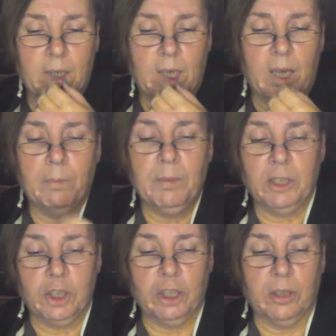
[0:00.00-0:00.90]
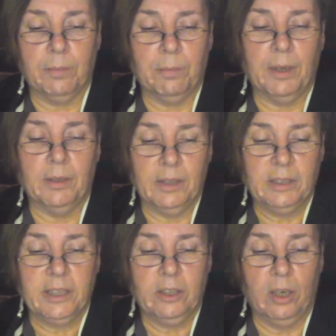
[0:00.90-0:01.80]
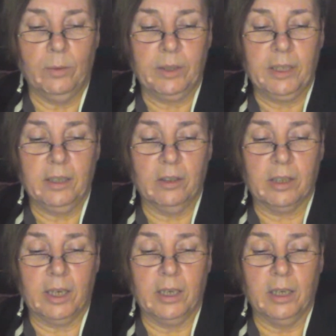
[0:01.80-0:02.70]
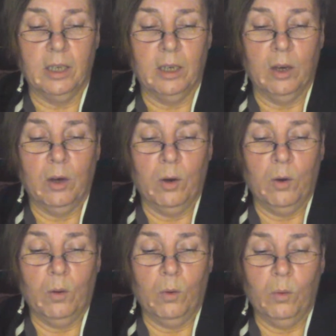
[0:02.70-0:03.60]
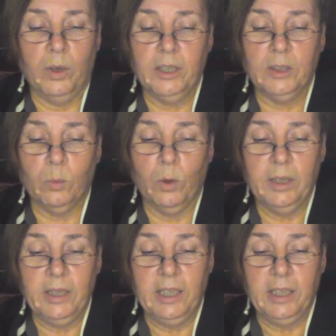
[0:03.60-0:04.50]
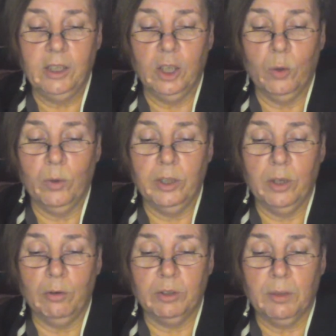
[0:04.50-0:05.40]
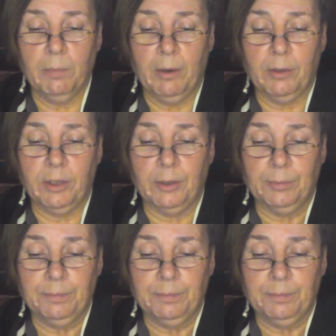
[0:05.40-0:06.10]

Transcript: I'm not sure, but let's get on with it. Okay. What is one thing no one knows about you?